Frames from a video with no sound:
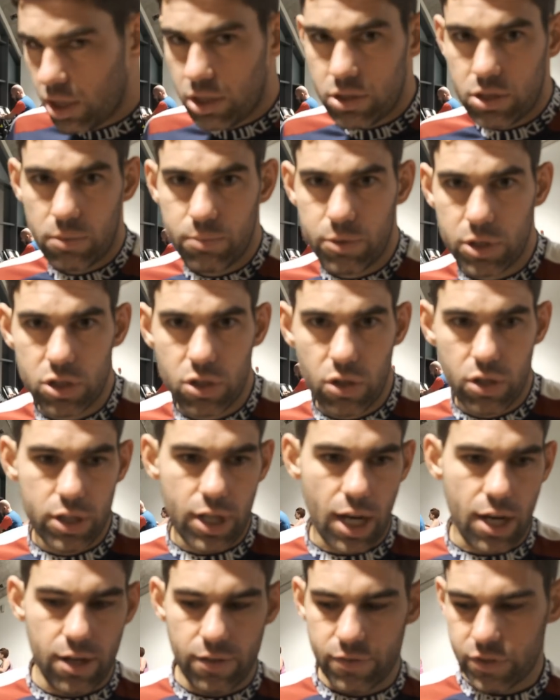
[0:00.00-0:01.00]
So I'm just doing
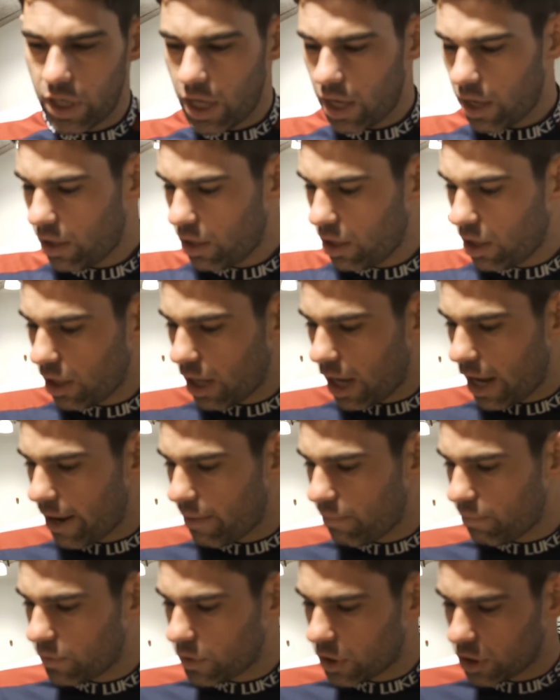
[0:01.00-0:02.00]
deadlifts here.
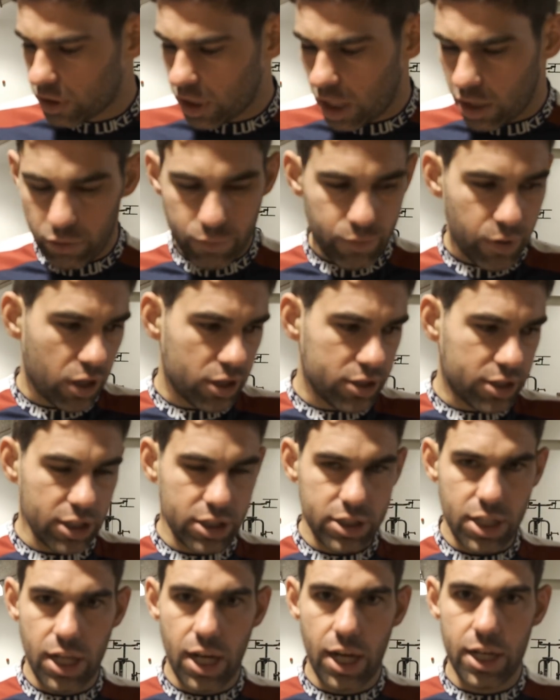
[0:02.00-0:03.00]
Just started off with like
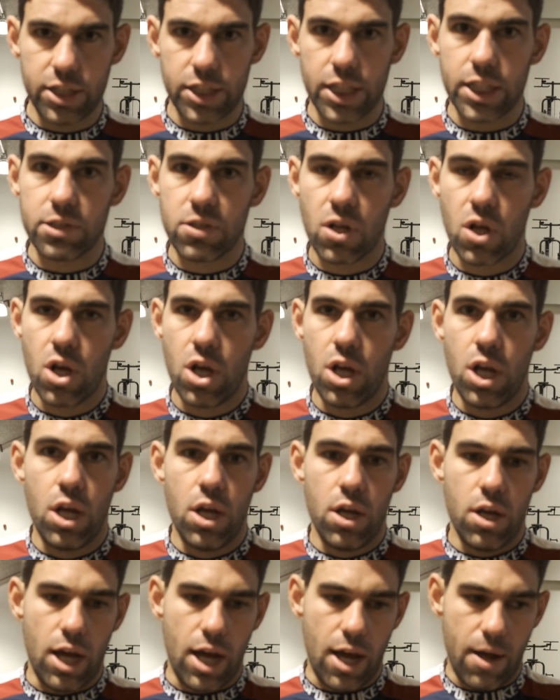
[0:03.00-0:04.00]
60
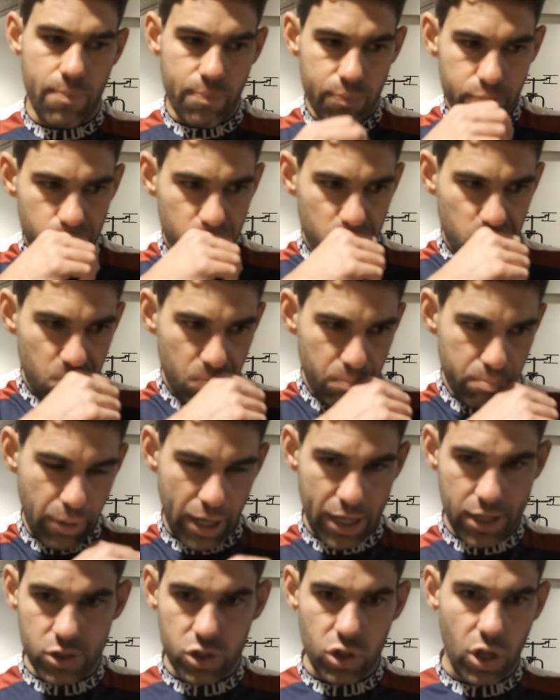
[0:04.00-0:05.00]
kgs.
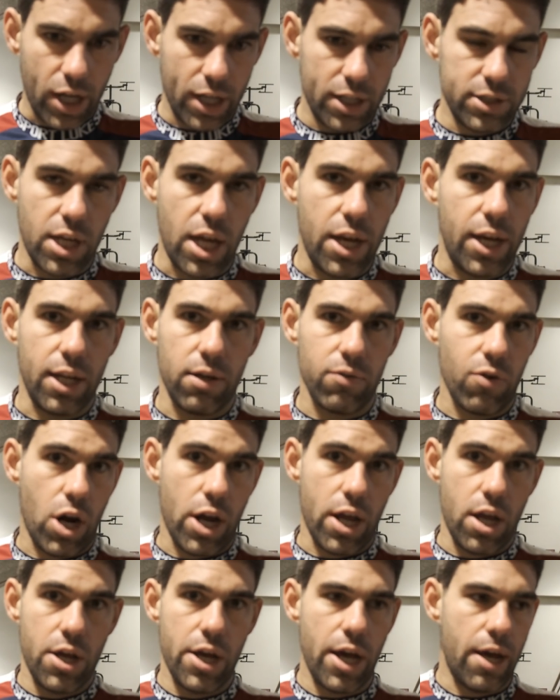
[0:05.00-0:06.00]
Making sure I get the technique
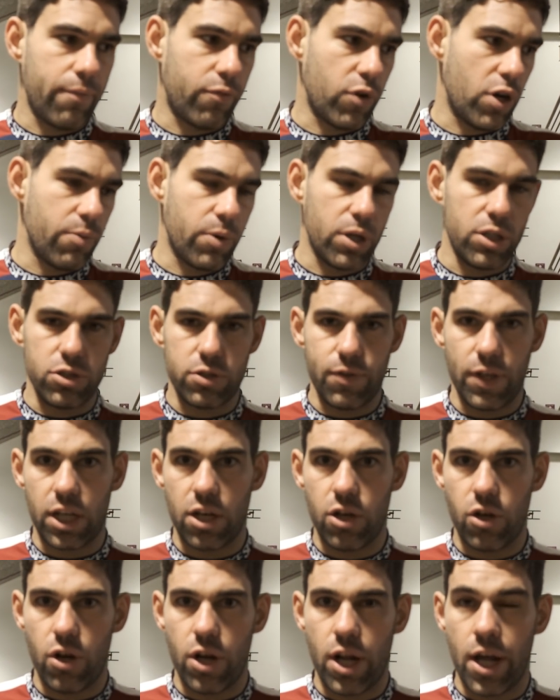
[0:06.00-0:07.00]
right, and for anyone who's
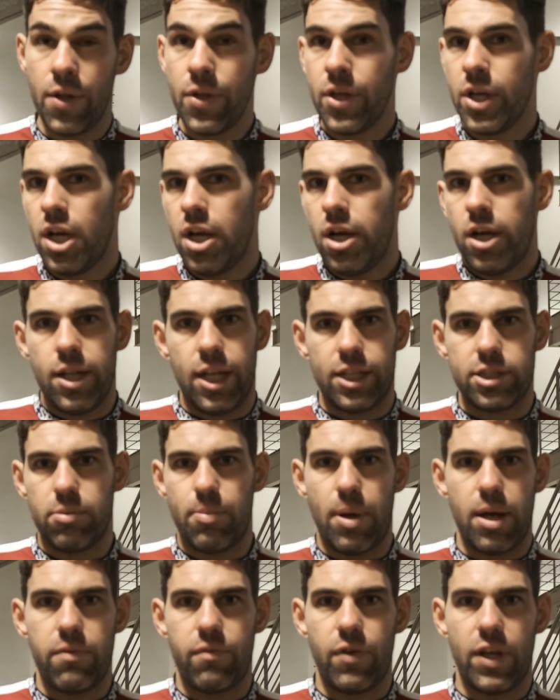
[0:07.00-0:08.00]
thinking of doing it, that's the
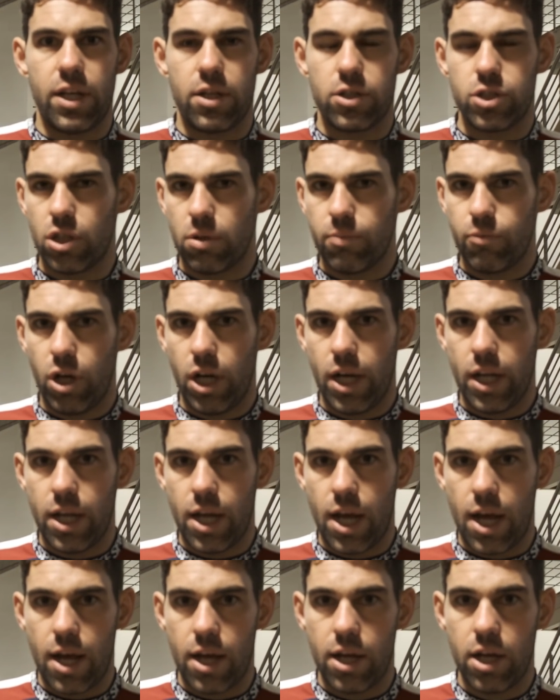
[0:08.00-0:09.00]
main thing, because you can really
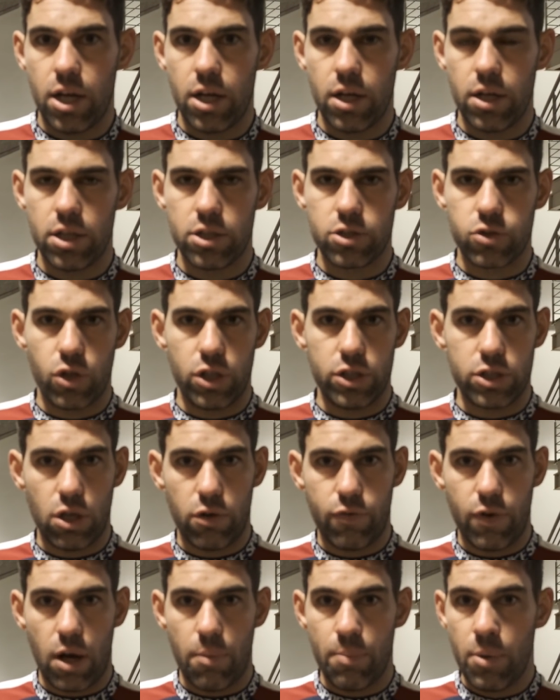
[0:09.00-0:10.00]
screw
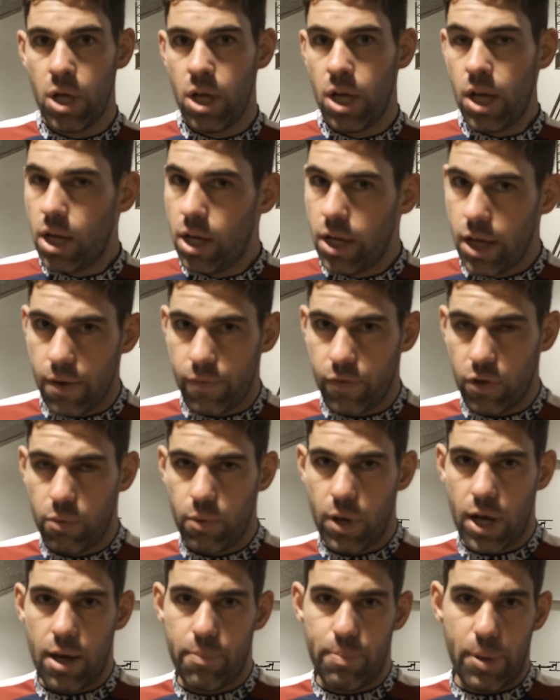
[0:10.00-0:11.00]
yourself up if
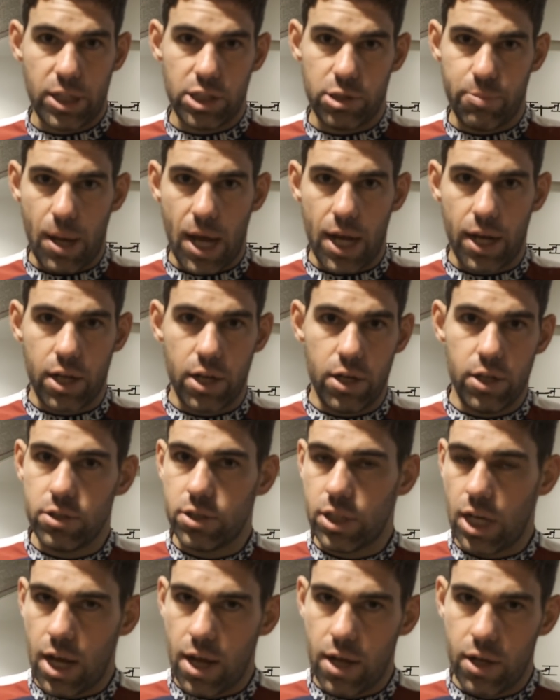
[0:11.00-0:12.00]
you bend your back
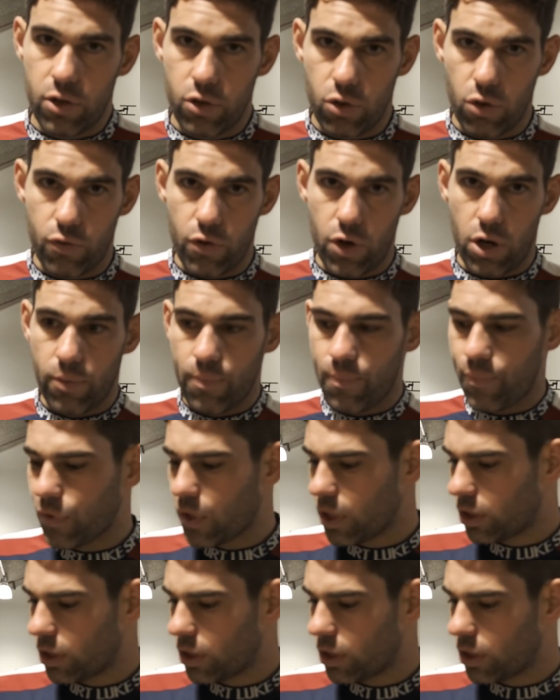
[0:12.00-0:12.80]
and do it wrong.